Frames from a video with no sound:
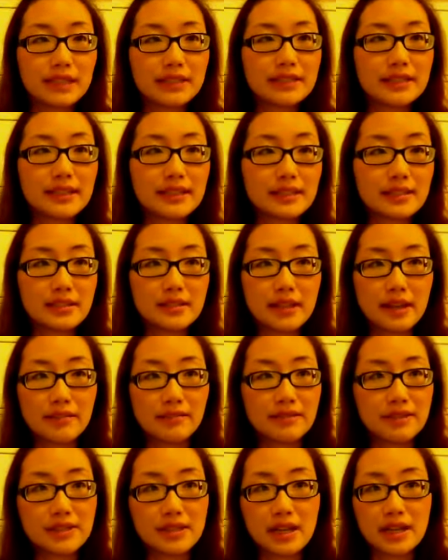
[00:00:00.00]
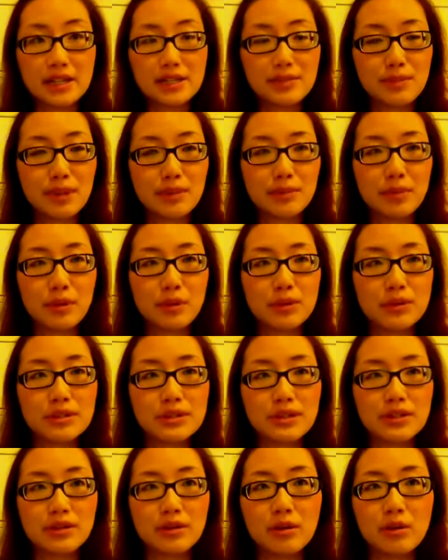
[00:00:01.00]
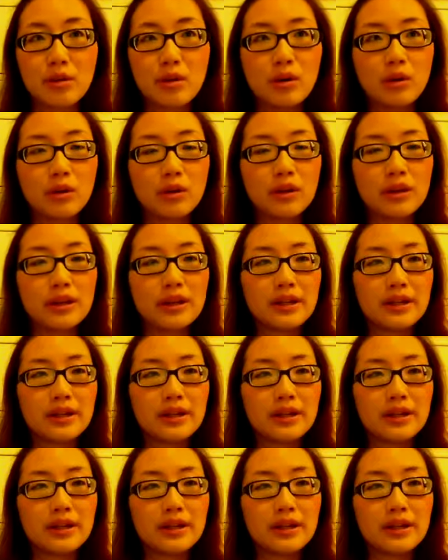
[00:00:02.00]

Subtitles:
doesn't emphasize my pores at all,